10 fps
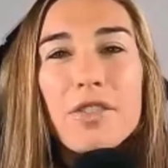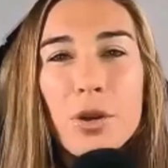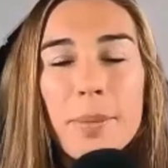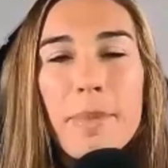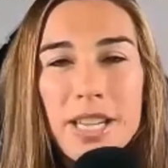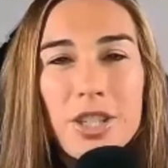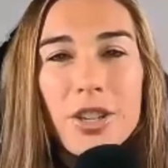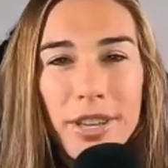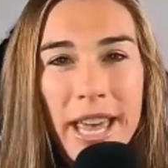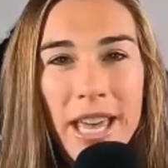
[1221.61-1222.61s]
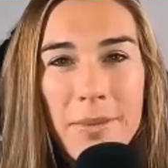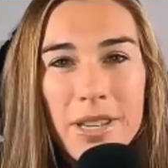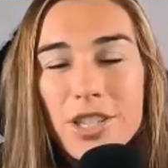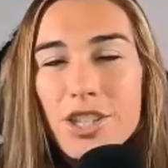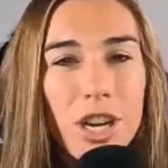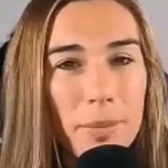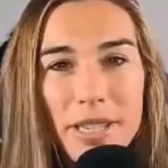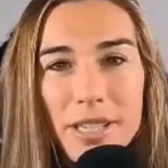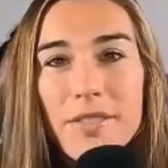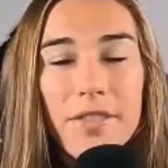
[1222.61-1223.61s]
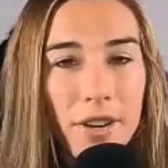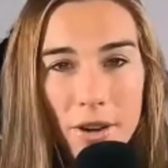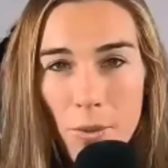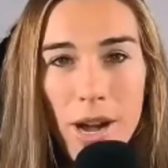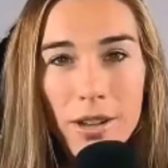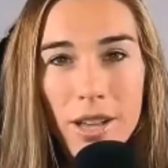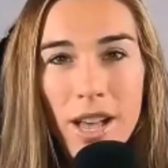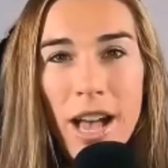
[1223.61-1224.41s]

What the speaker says: your mental game sharpened very well.